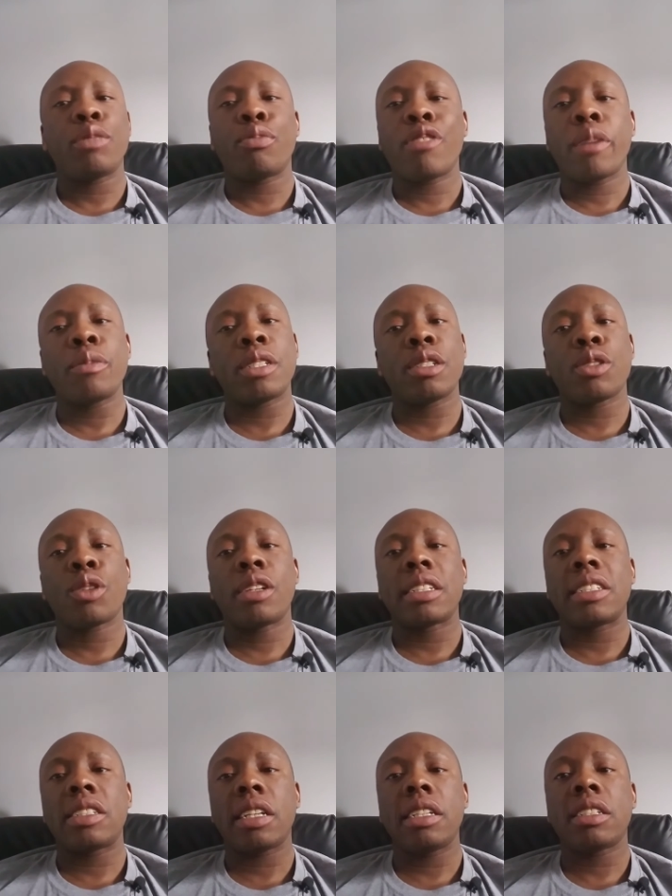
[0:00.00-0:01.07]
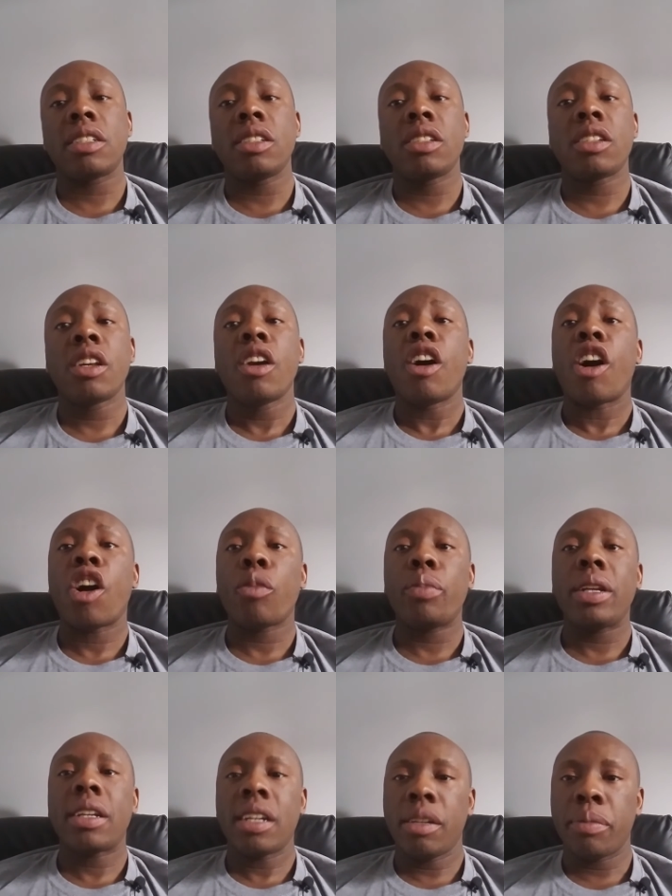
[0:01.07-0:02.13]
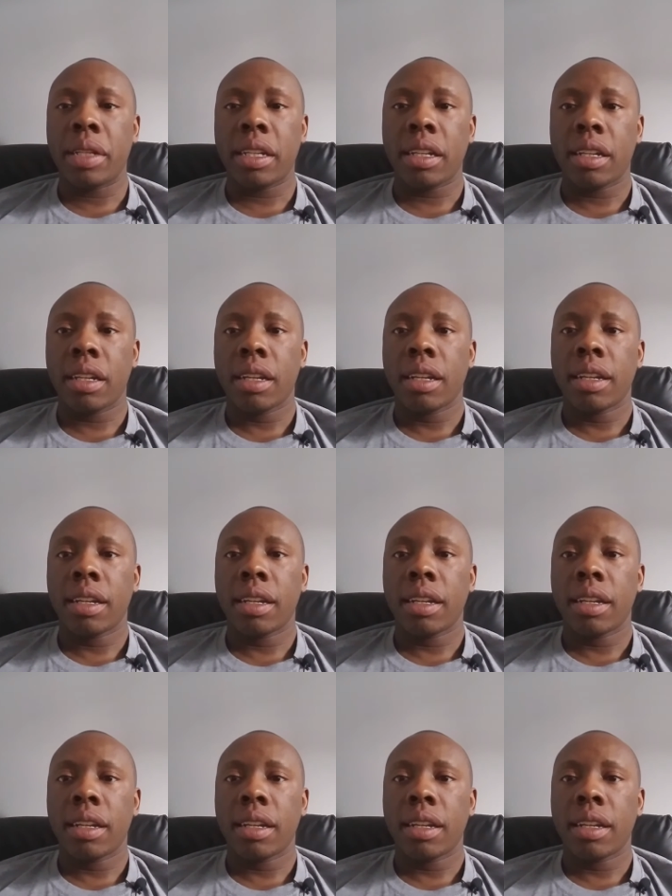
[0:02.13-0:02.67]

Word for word: supremacist organizations are becoming,